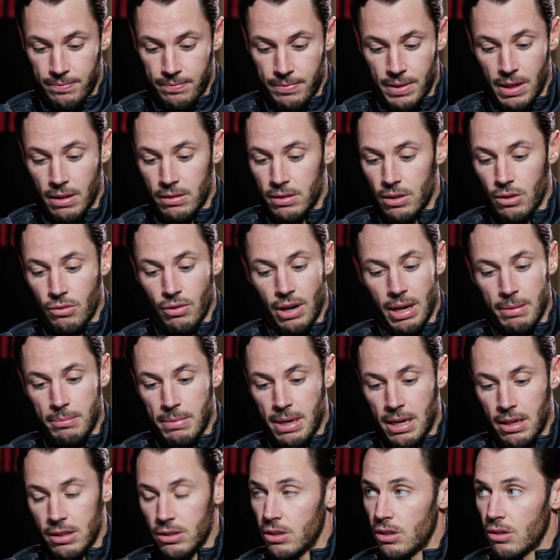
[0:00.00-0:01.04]
yeah, he's a great
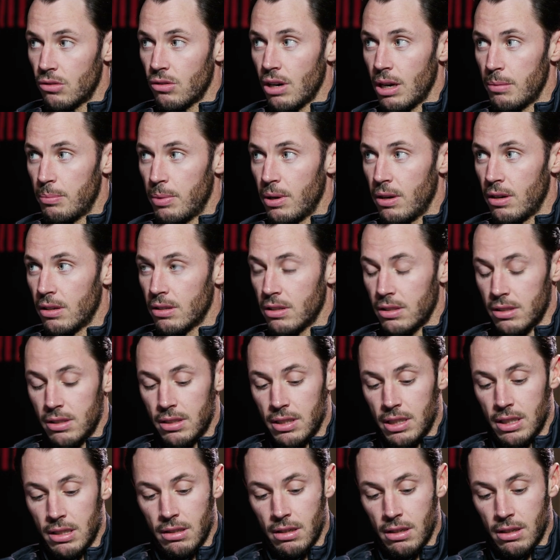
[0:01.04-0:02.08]
manager and a great person,
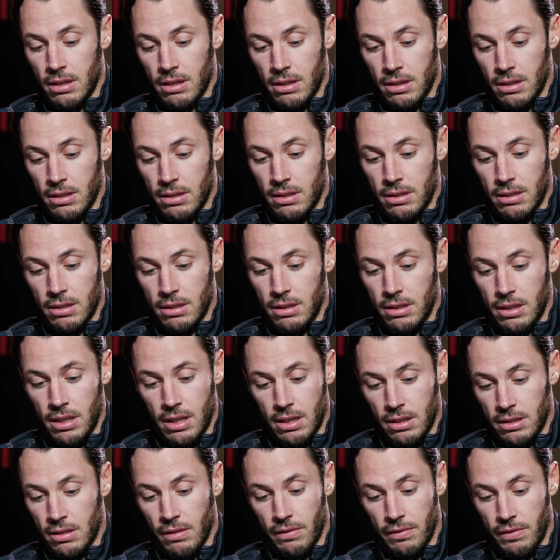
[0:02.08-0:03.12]
and uh,
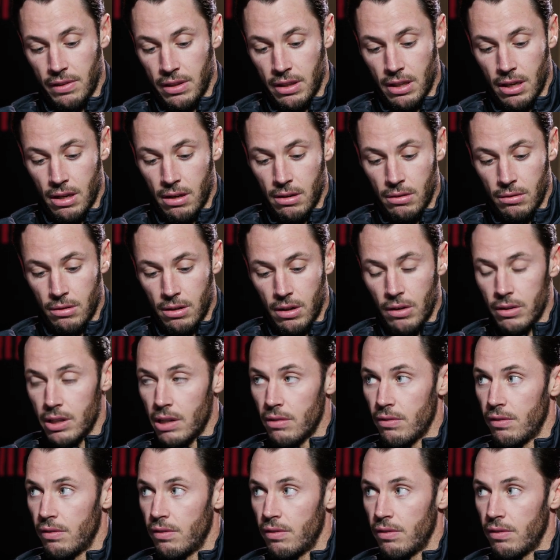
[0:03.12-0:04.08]
yeah, something that I'll, I'll never